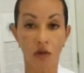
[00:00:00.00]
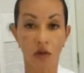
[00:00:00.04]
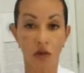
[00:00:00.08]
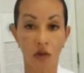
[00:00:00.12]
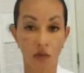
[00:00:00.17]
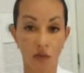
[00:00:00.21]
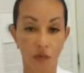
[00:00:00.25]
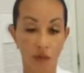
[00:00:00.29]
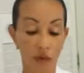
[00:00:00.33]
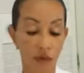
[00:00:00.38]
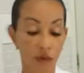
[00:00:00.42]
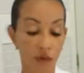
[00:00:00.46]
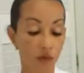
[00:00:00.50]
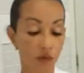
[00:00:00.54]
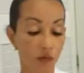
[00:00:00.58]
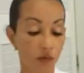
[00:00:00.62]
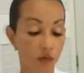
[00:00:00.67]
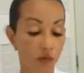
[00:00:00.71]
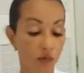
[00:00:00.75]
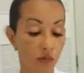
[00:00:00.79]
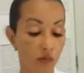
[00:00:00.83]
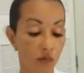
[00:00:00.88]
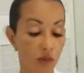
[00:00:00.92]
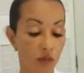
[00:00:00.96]
or medium
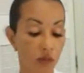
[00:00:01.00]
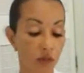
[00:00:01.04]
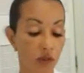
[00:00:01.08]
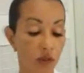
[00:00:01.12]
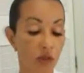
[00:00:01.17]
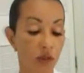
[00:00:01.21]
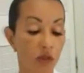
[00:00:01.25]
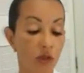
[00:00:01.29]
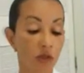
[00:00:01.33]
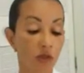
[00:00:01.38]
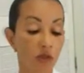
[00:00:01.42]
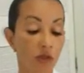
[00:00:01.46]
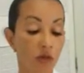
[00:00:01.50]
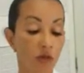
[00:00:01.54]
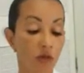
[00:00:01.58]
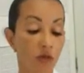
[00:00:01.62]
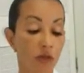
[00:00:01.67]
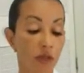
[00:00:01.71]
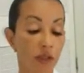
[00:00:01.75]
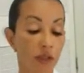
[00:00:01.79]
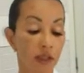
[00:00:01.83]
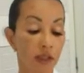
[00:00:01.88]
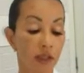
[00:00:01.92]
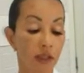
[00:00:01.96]
toothbrush. So
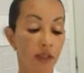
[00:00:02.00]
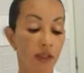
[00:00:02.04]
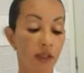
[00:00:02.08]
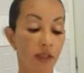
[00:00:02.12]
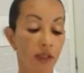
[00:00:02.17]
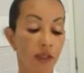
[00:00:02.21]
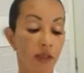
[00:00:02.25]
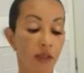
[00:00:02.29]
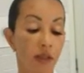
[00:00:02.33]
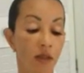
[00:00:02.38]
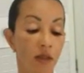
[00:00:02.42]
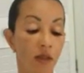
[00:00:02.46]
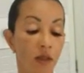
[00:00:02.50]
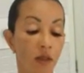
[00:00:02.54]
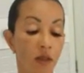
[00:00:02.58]
we need a